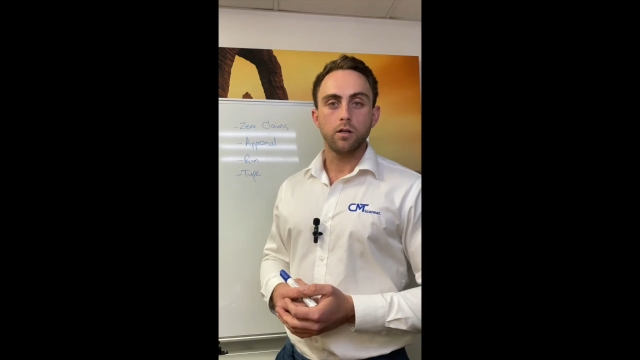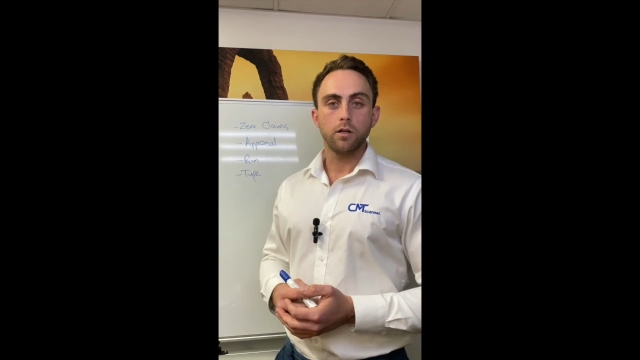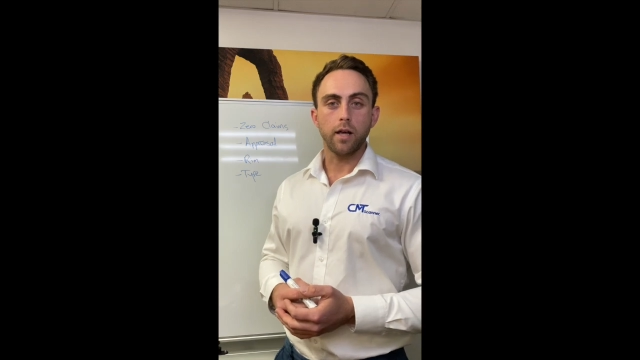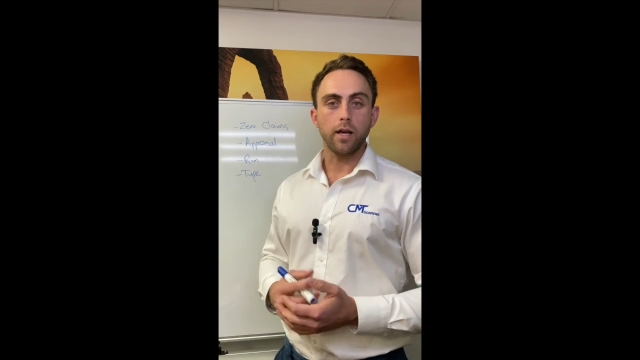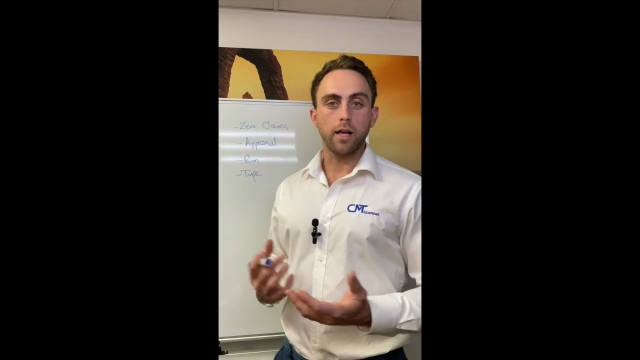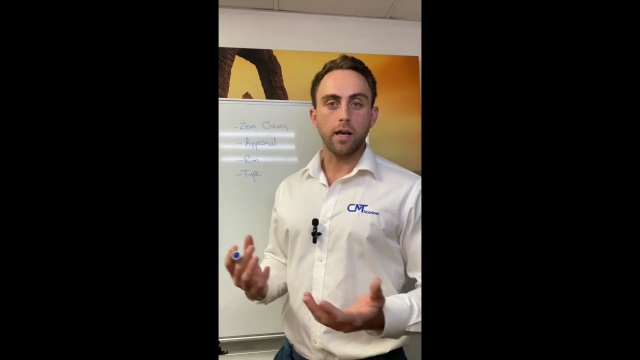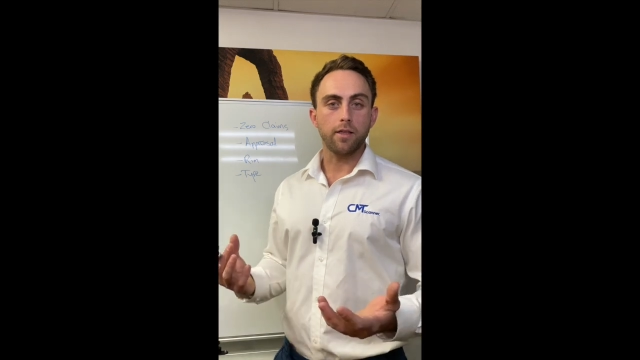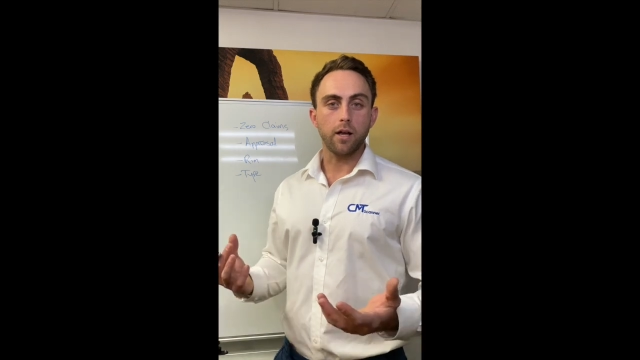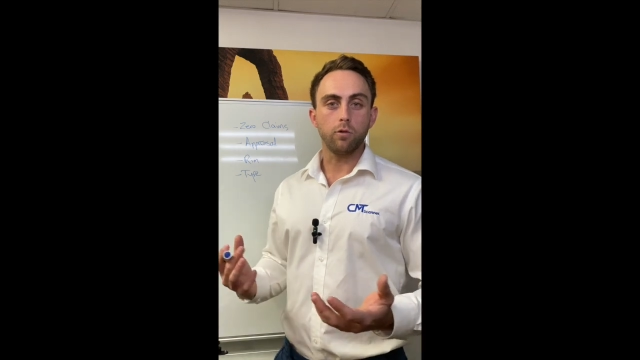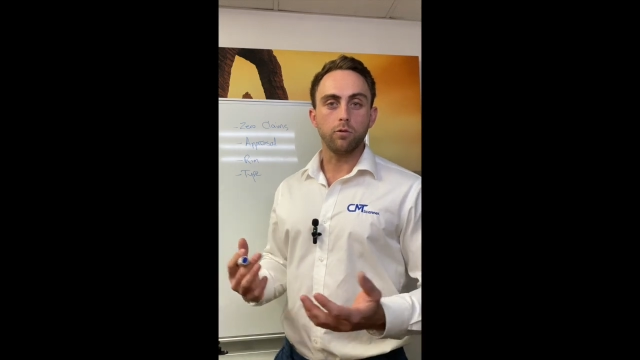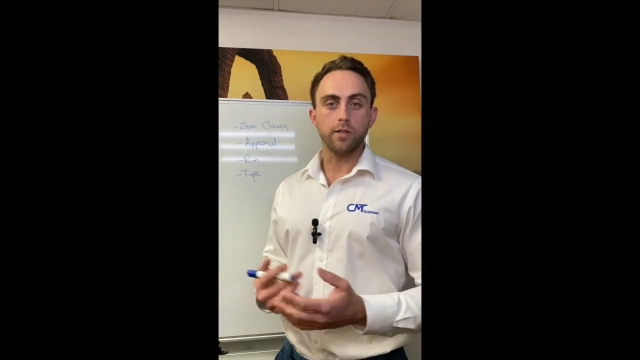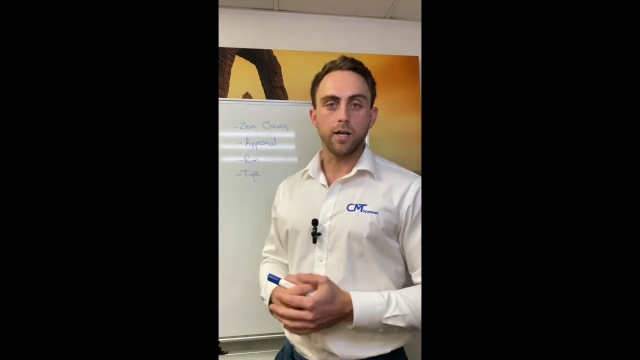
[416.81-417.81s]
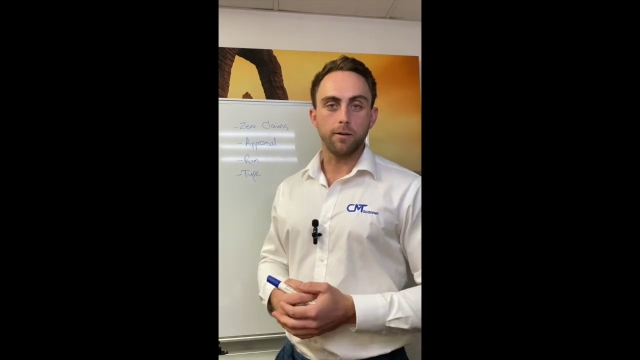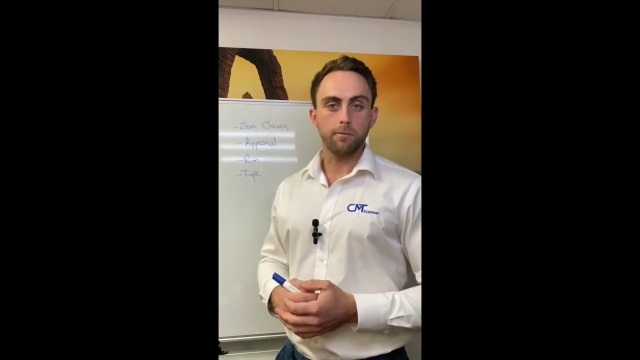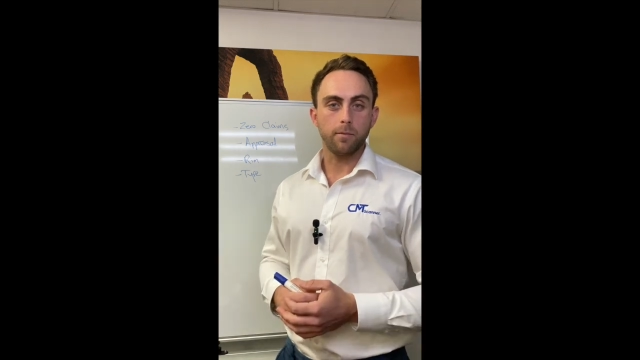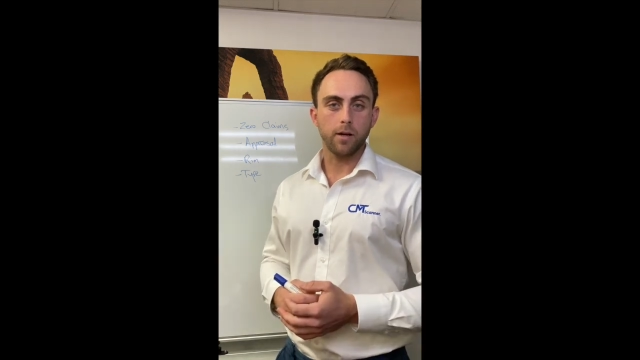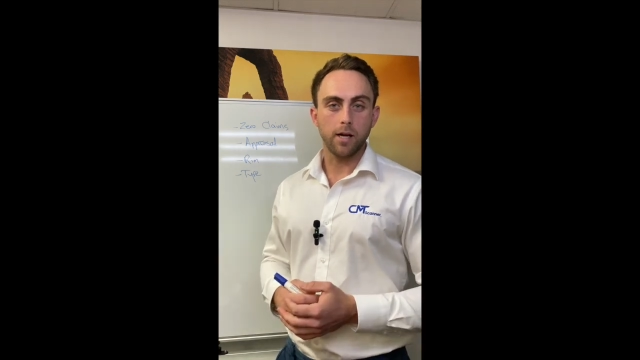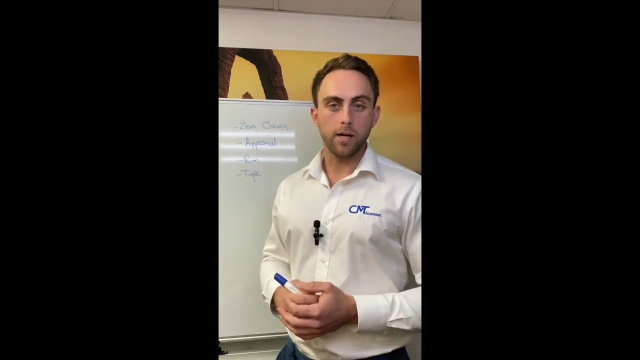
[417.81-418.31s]
they can get that all done
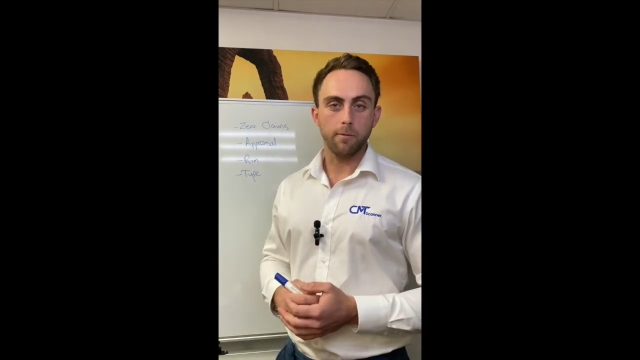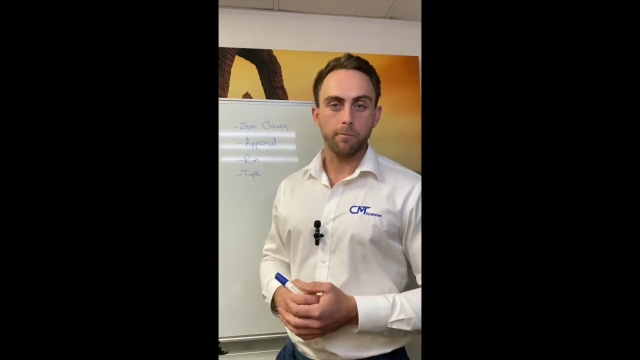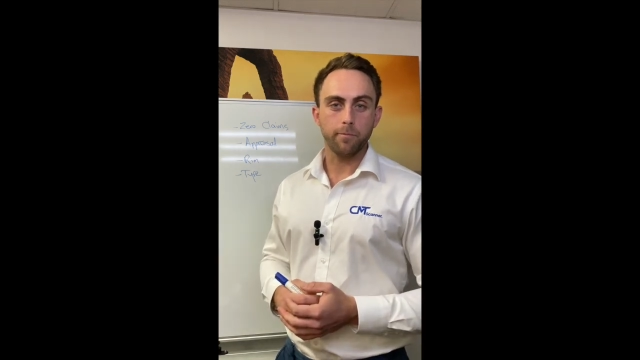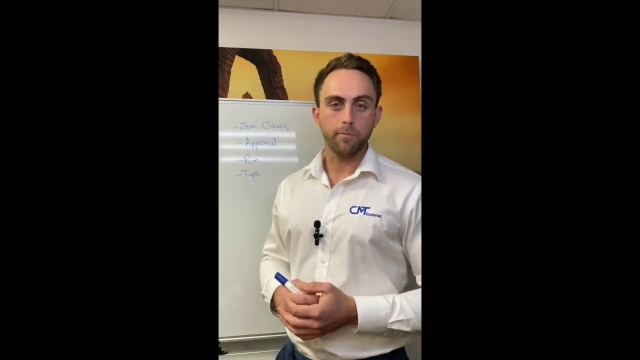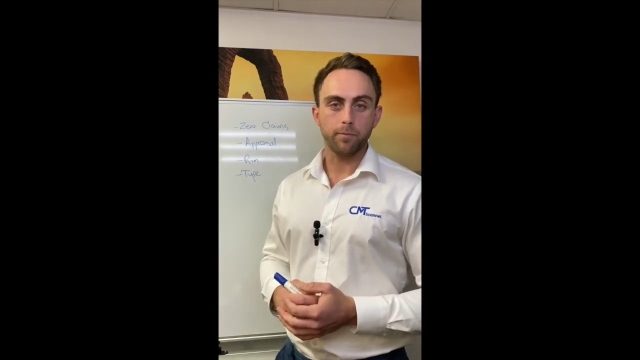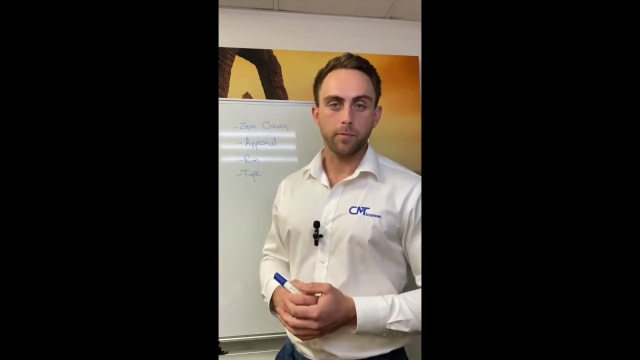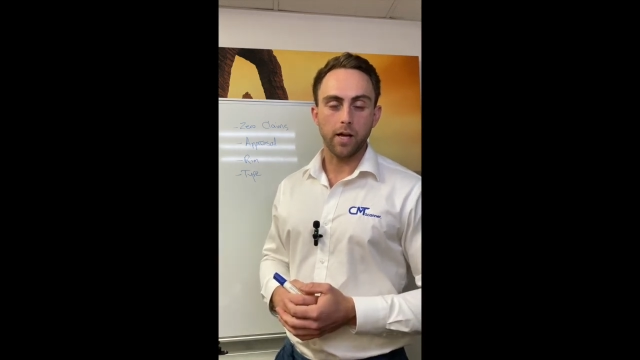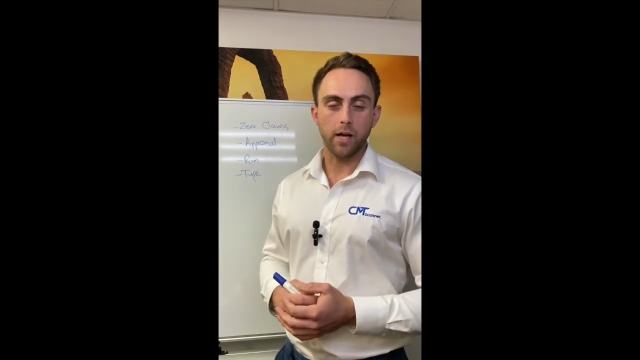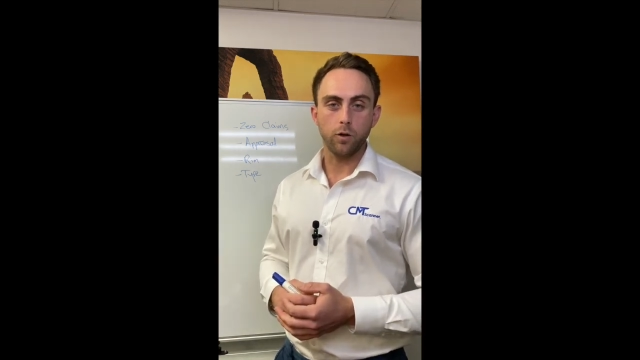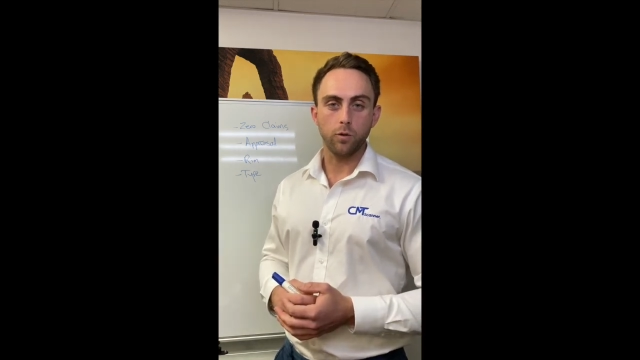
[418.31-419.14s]
at